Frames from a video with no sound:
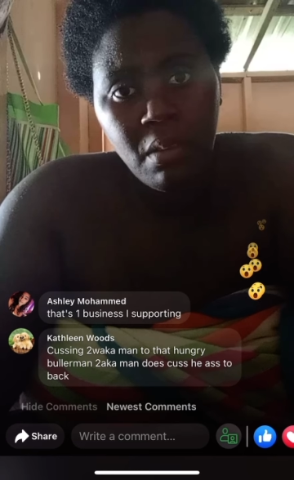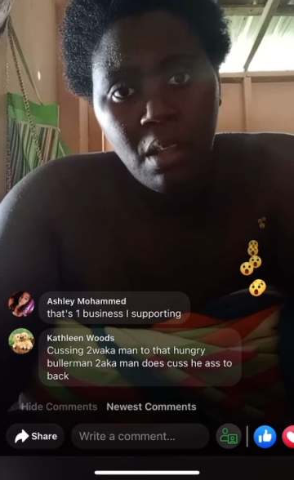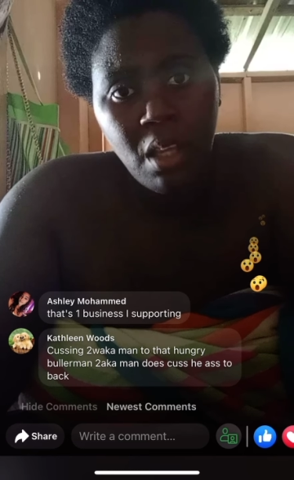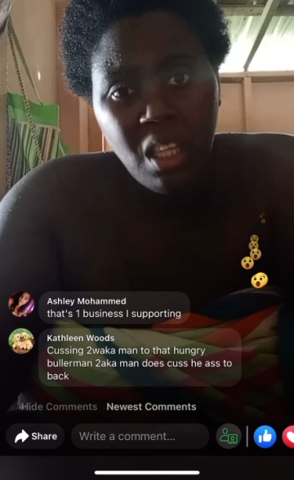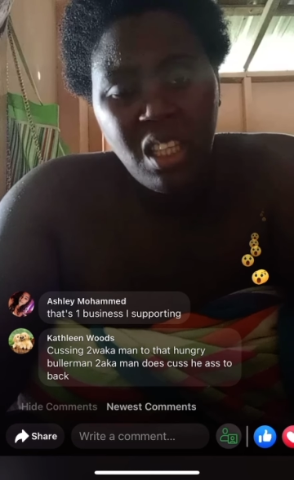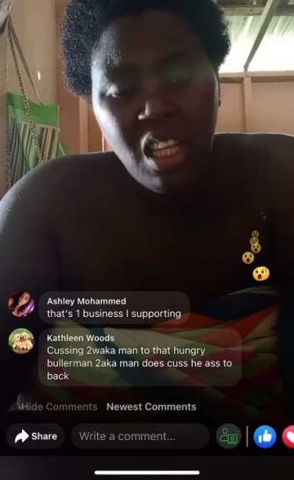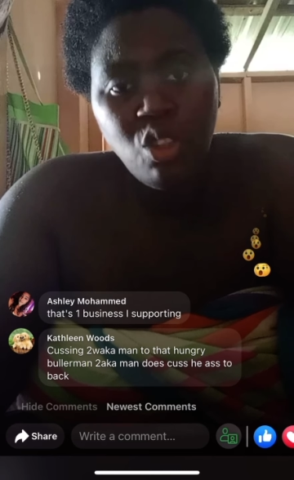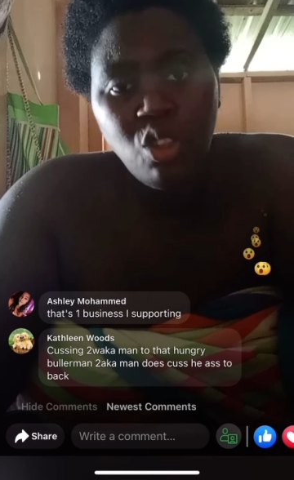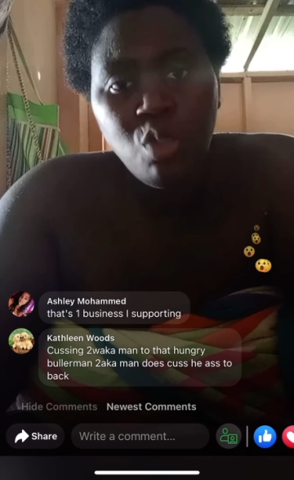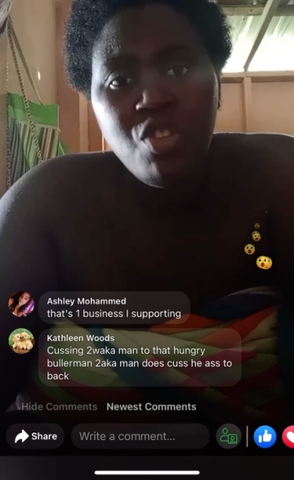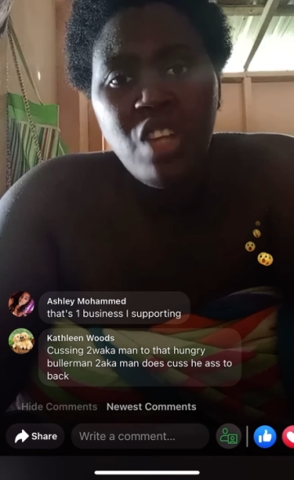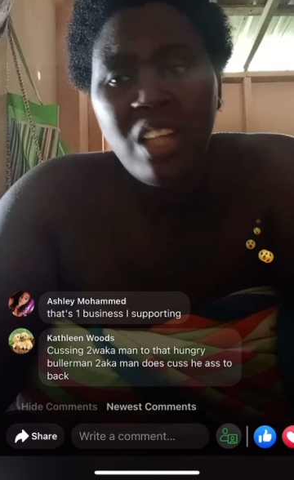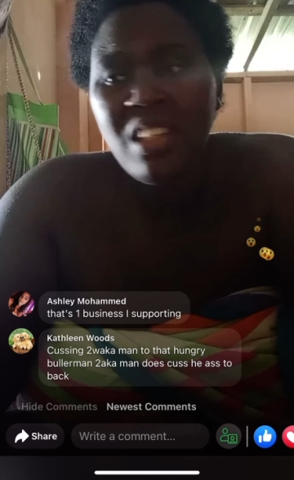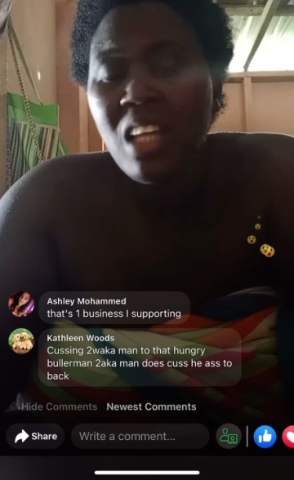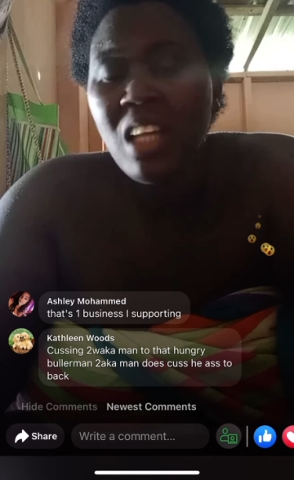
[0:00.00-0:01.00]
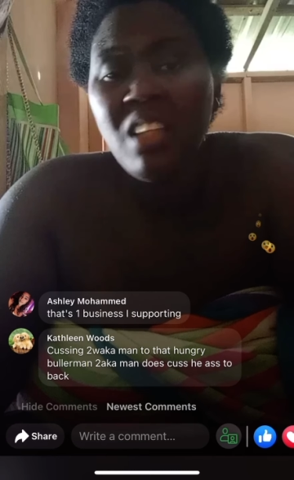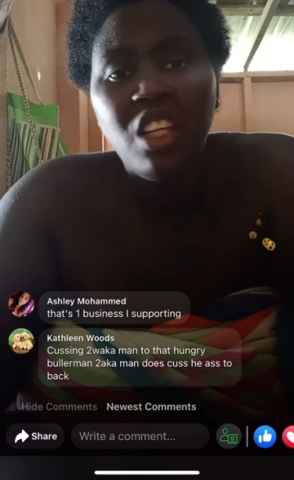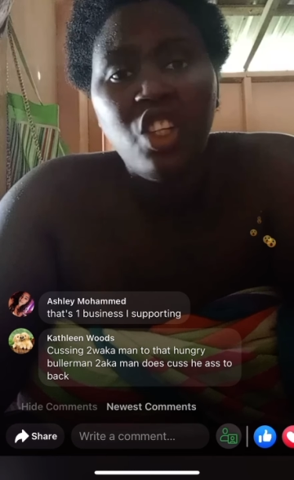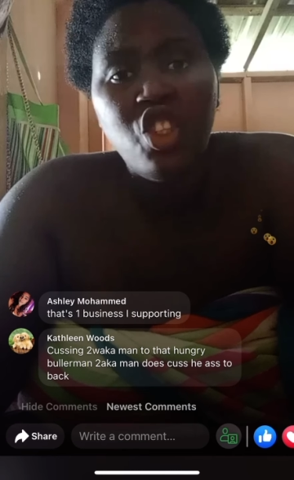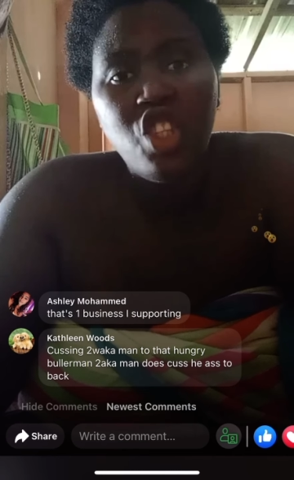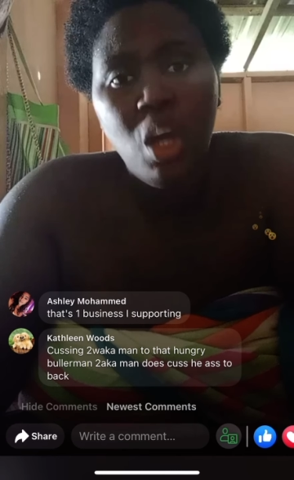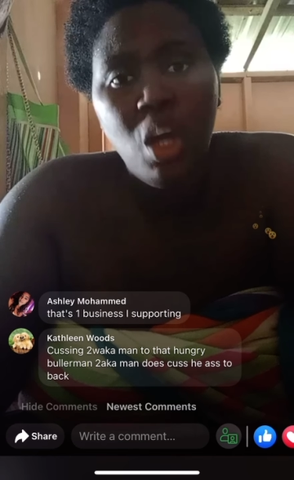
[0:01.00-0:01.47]
that much
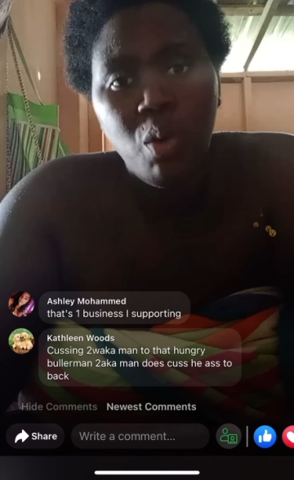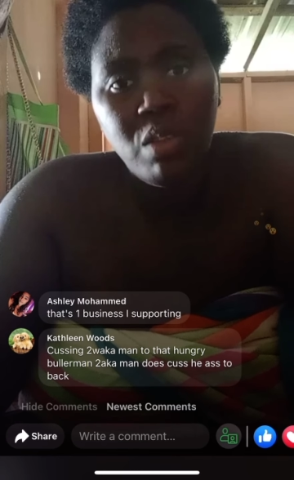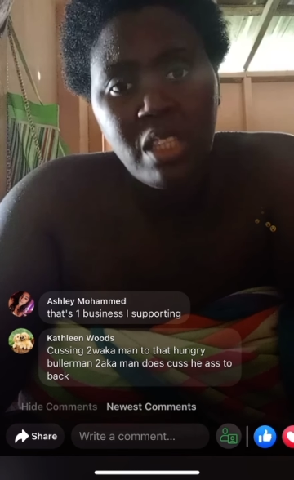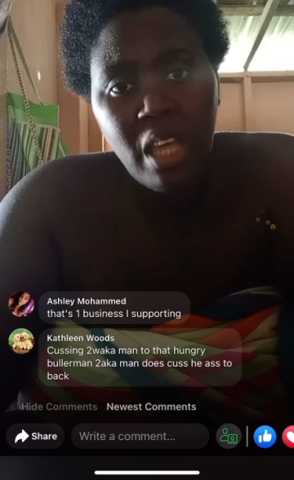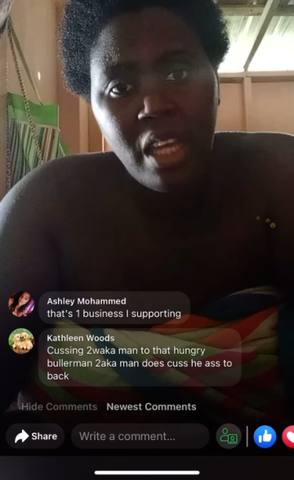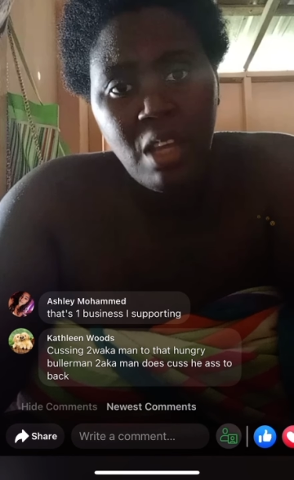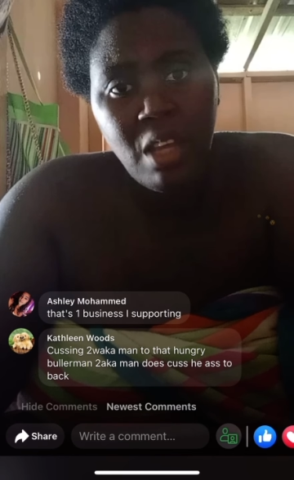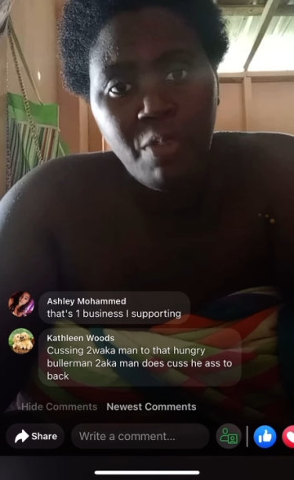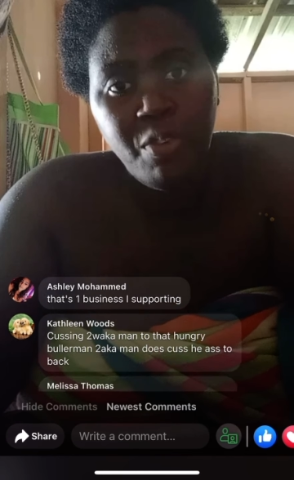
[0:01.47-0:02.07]
technology outside here